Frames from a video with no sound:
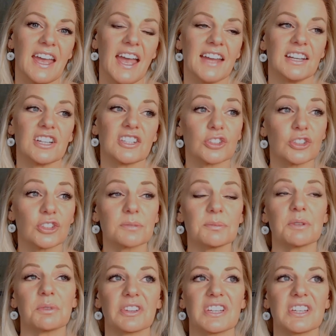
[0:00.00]
And it took
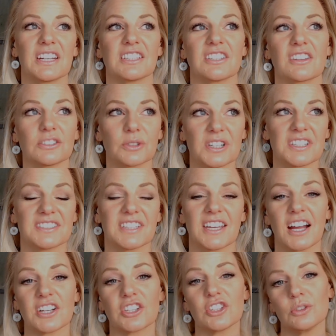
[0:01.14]
me really getting to the Lord to say,
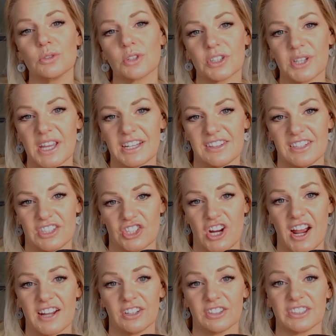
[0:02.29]
God, you created this
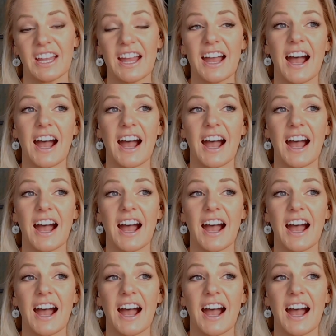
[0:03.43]
child.